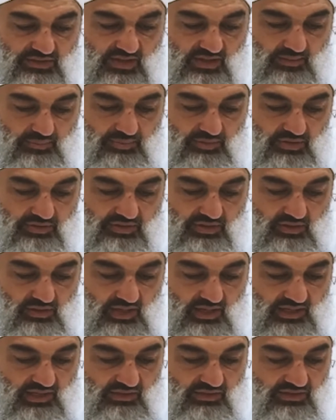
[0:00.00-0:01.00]
another person
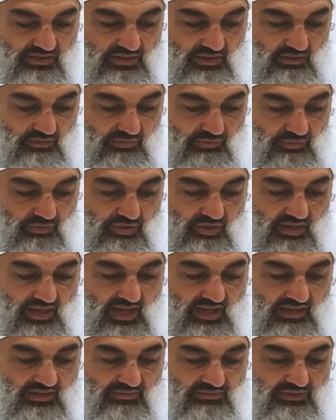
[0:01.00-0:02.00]
like yourself, through your
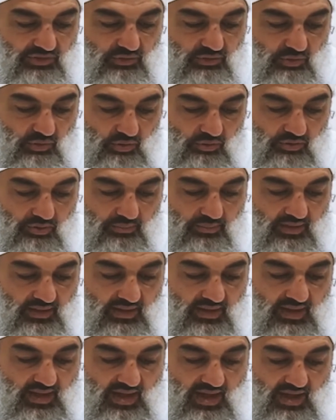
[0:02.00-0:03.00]
lack of decorum,
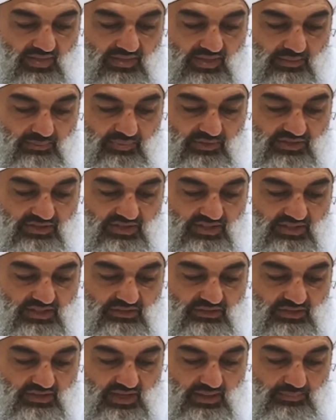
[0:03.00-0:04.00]
and then
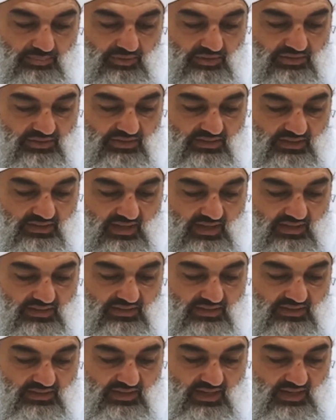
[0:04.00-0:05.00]
proceeded to that person's house,
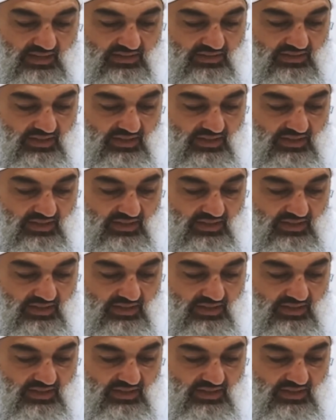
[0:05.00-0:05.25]
his house,